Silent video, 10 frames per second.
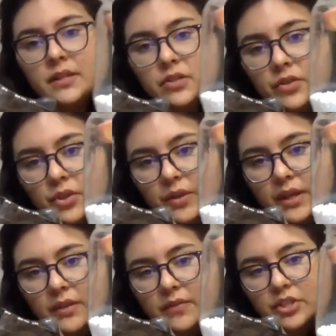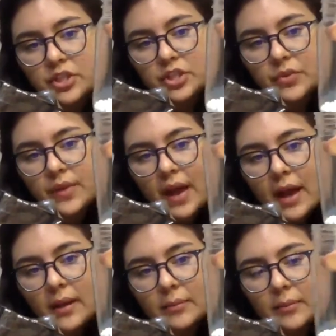So you can even just do
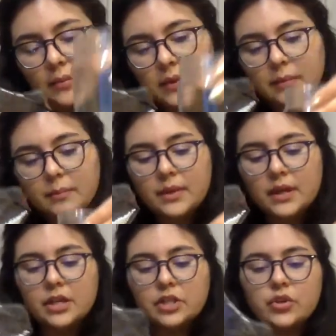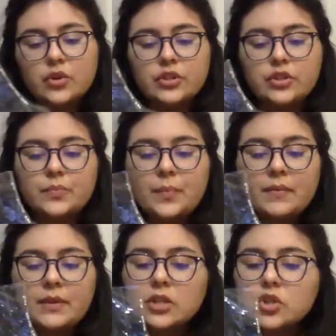that much, or
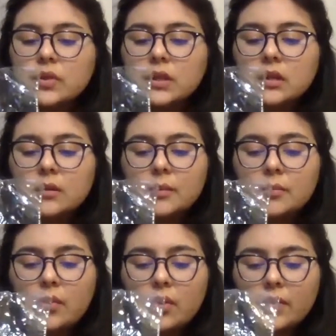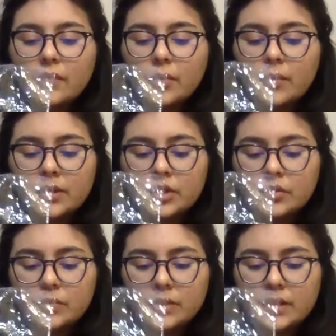maybe do a little bit more if you want
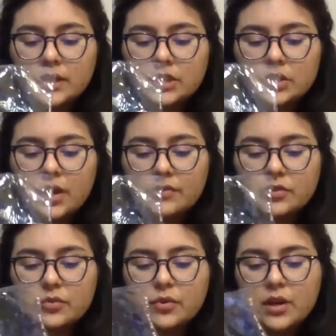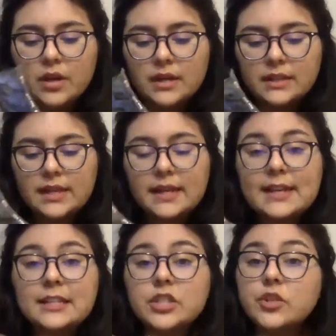to, because you have to
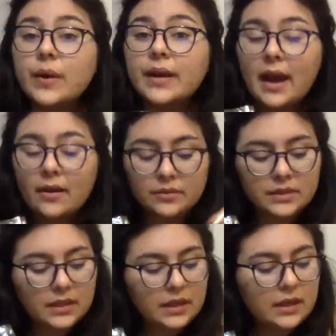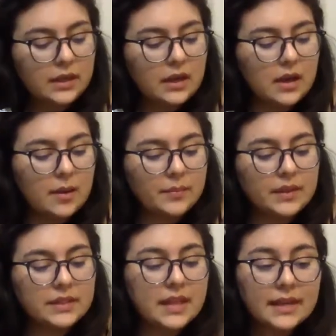take into account
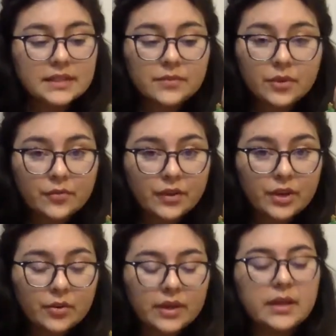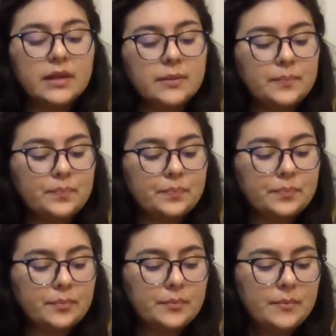the size of your figurine,
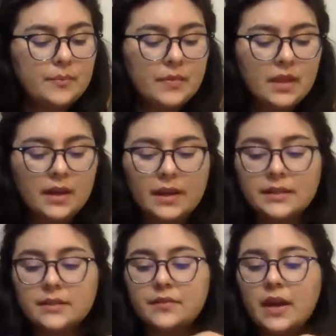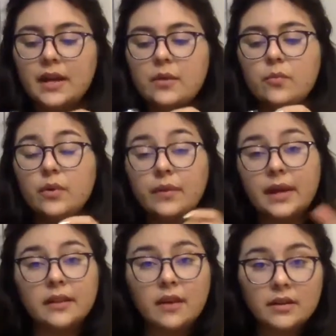because if not, it will
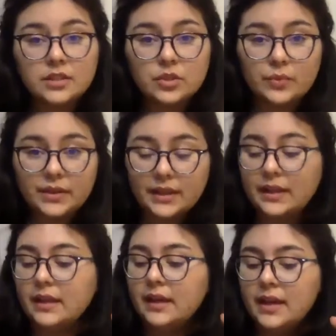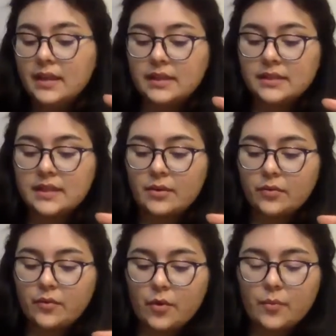get lost within the
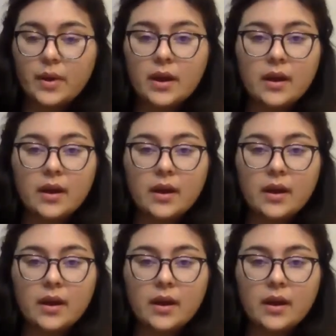styrofoam